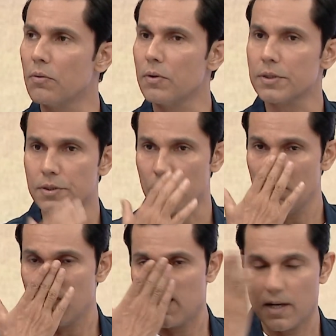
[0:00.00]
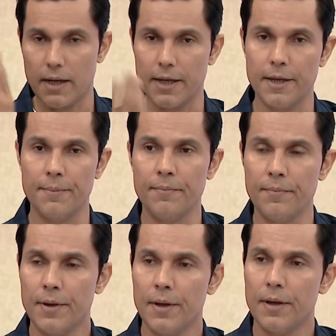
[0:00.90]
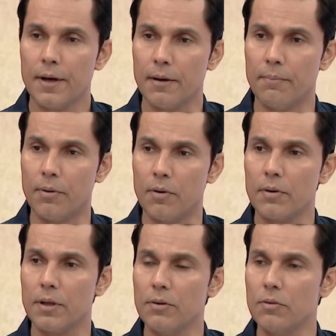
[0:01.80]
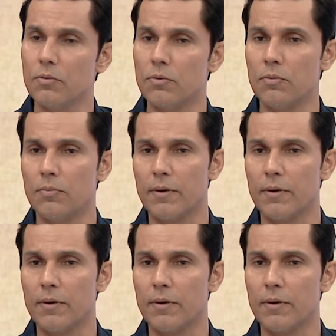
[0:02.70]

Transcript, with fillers: What's wrong? I am a born Hindu.